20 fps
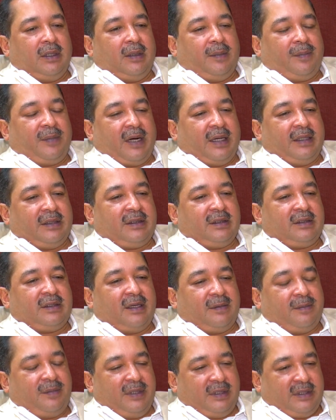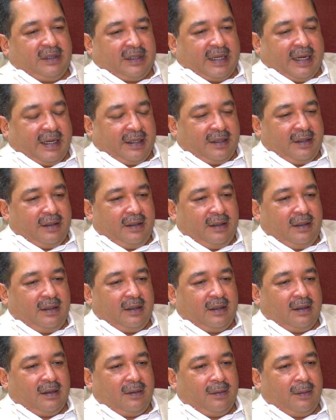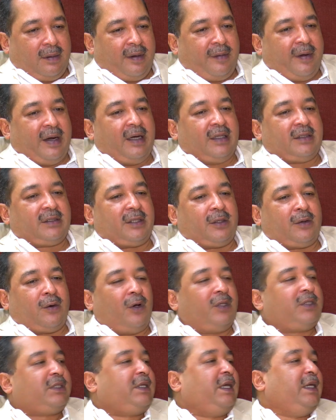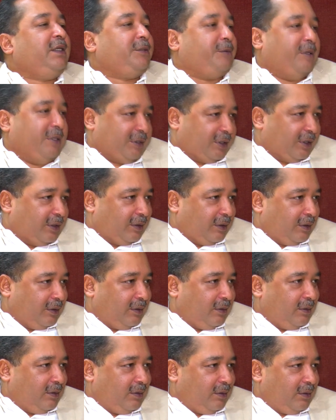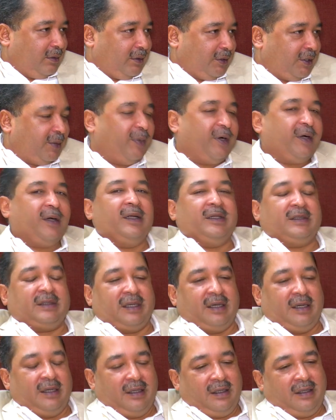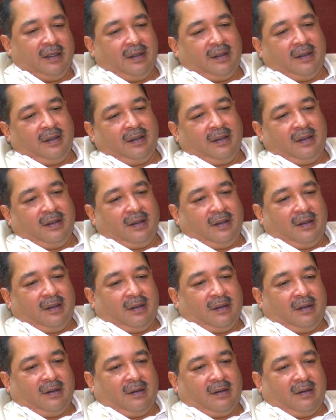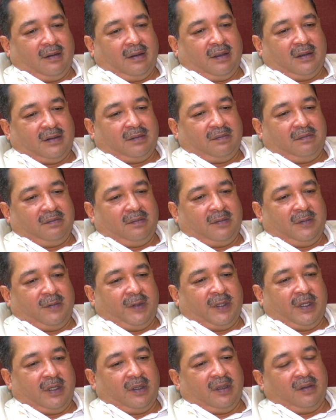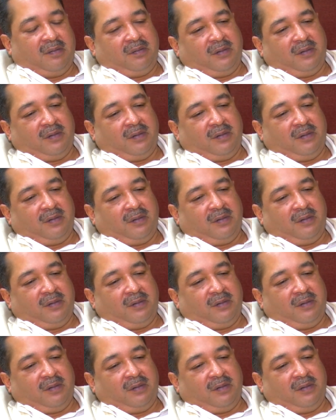prices have been stagnant, whereas the cost has risen tremendously. Uh, with a